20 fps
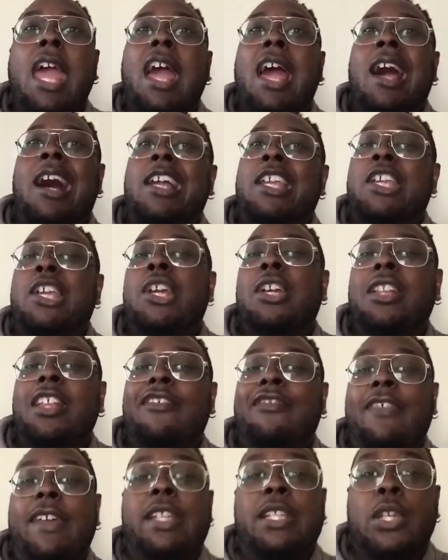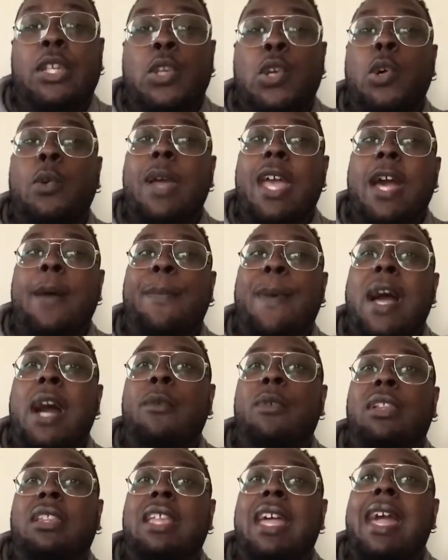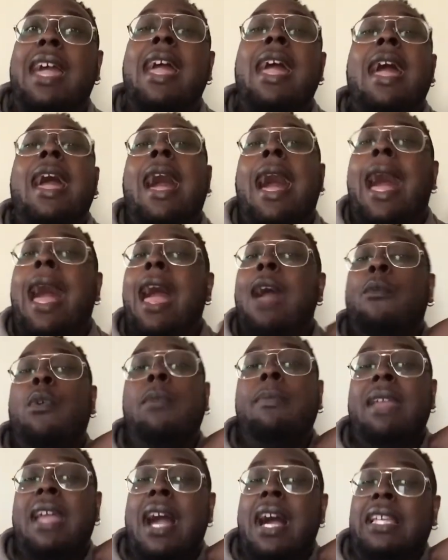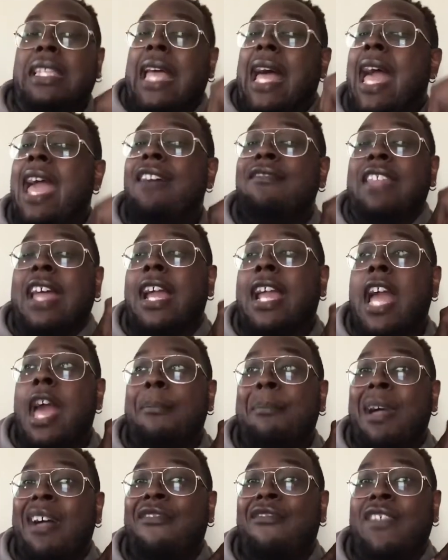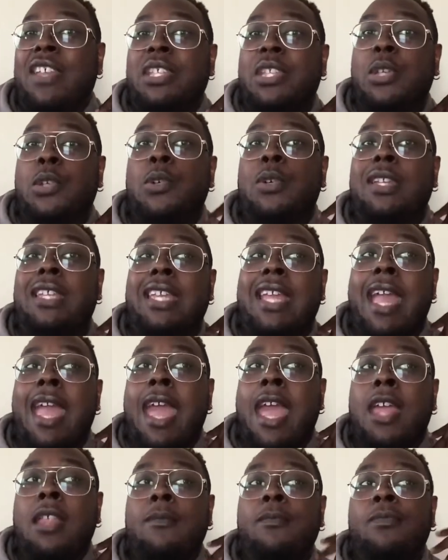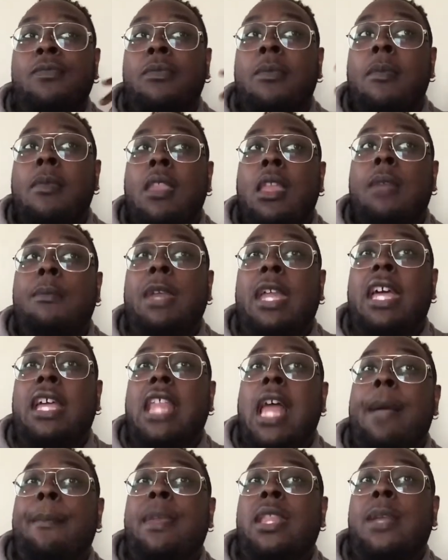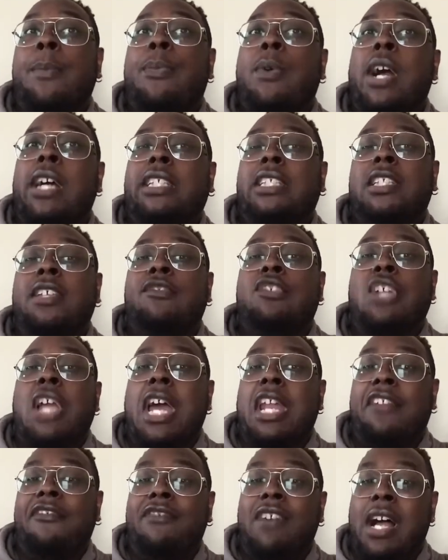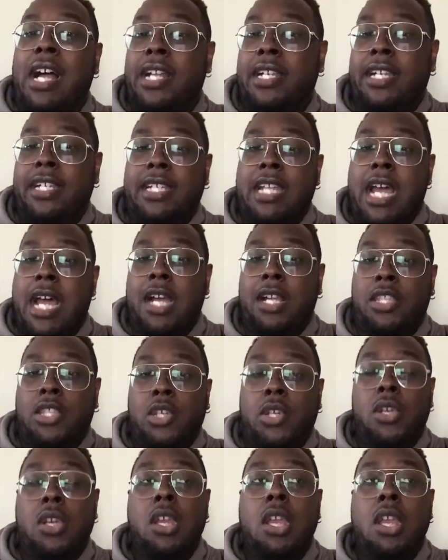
A yearly physical will help out with that. I will be honest, I have not gotten my physical yet, because I'm in the process of trying to find a doctor.